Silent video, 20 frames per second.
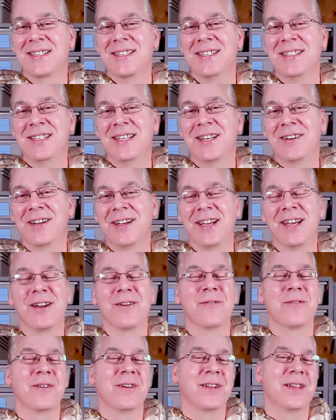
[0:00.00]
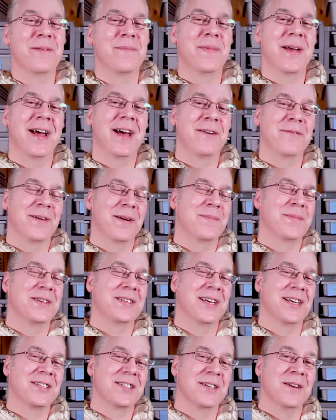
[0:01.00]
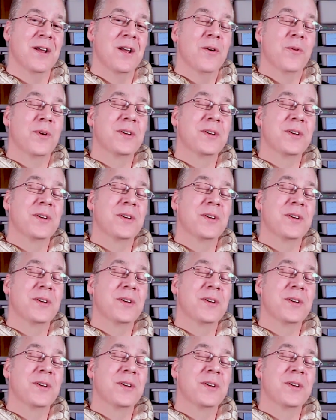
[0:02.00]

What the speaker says: because you get a really bad reputation,